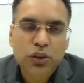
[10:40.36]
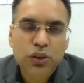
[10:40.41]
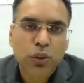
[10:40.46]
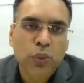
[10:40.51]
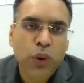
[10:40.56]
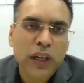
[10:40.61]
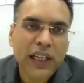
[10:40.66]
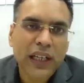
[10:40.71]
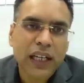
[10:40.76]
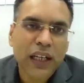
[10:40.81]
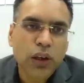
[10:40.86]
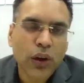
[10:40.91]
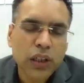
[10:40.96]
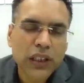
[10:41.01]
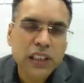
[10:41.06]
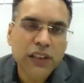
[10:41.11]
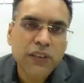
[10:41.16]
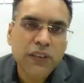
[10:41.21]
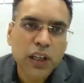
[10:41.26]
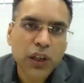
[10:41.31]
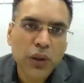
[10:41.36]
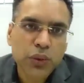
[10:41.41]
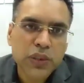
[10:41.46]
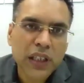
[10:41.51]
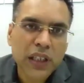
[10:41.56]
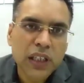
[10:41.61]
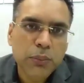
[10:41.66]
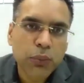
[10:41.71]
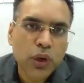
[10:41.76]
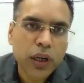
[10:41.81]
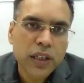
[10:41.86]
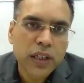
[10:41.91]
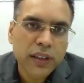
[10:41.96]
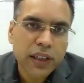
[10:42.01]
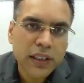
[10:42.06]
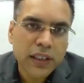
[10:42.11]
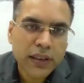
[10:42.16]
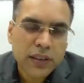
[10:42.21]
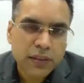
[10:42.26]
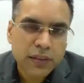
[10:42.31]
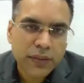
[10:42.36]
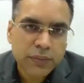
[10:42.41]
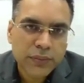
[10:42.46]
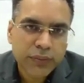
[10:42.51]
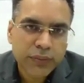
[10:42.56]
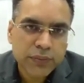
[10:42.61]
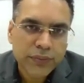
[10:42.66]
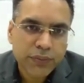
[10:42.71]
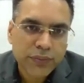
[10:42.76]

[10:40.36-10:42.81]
So what technology we are using in bullet trains?